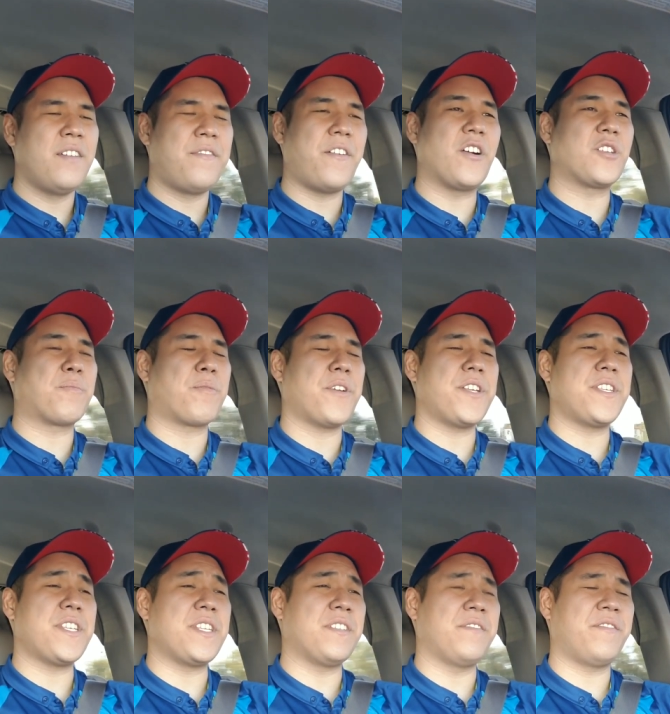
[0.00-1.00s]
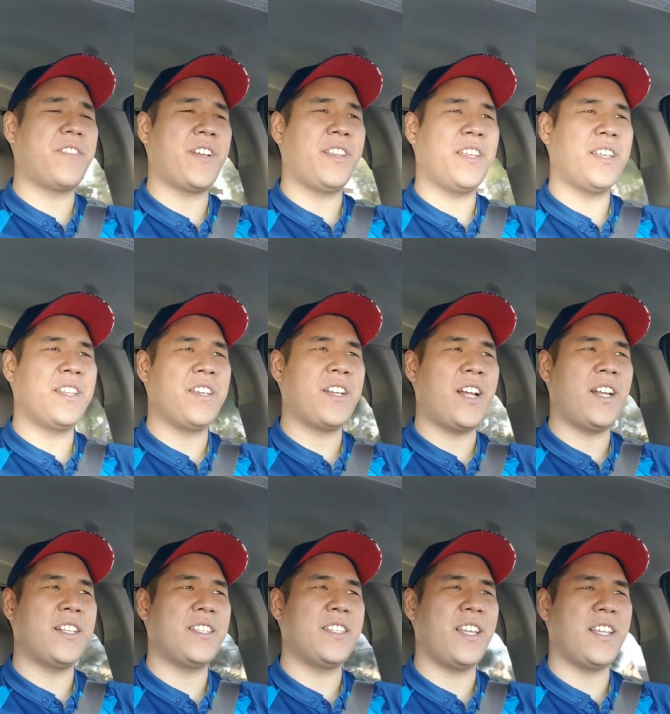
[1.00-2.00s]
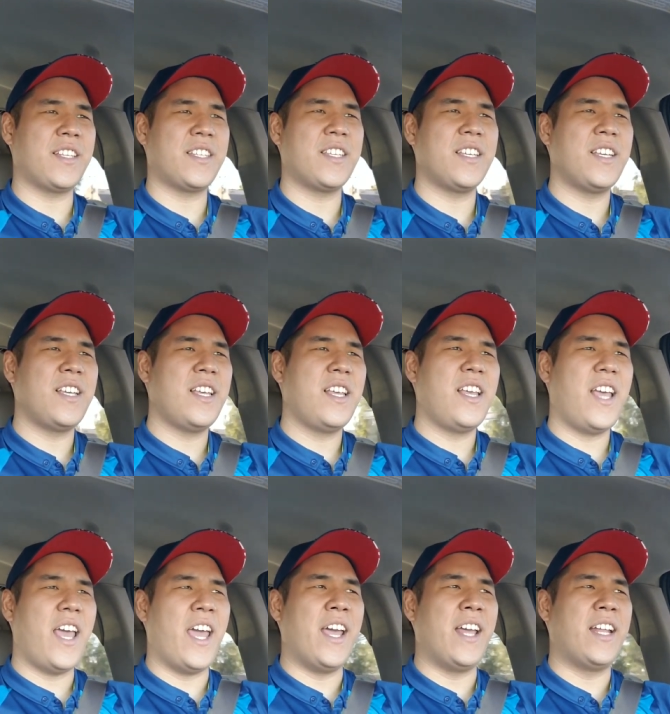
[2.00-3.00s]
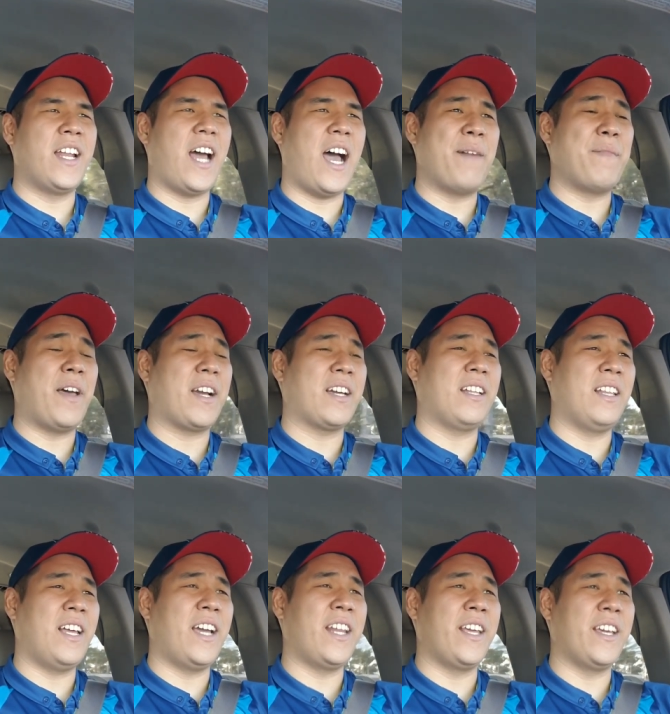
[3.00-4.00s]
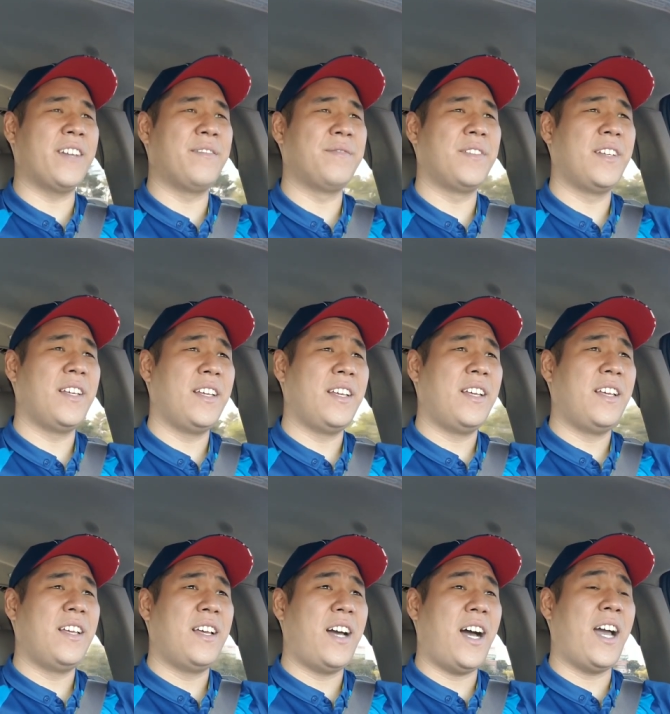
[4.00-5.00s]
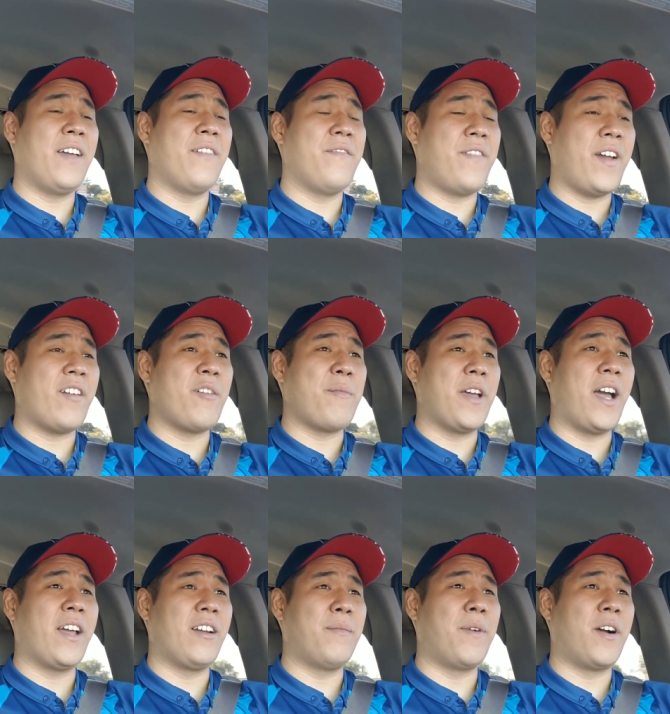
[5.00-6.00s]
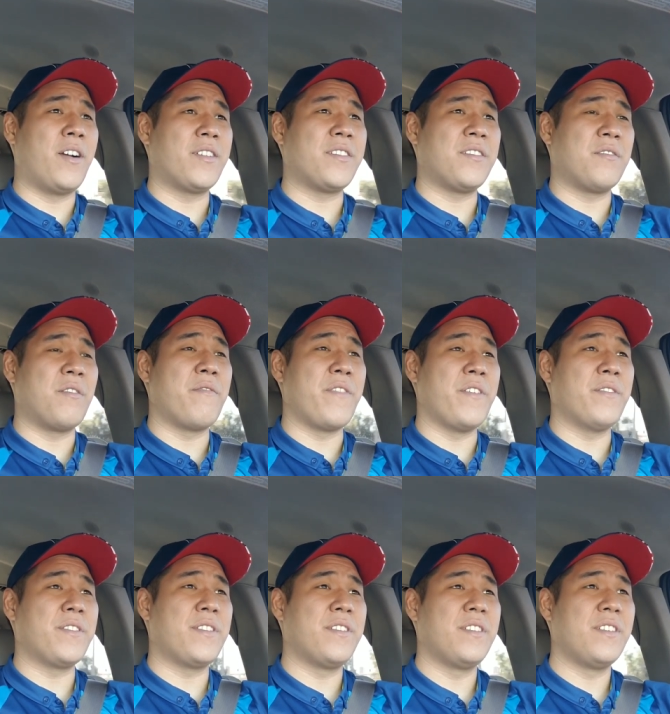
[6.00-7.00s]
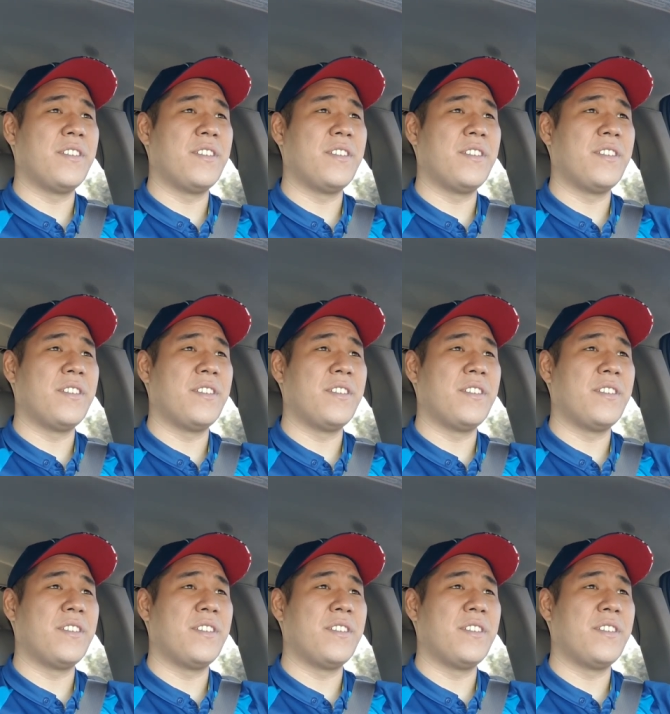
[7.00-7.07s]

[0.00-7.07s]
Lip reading: First preseason friendly in the United States. And I'm not going to lie to you, I am very behind on my Arsenal reviews.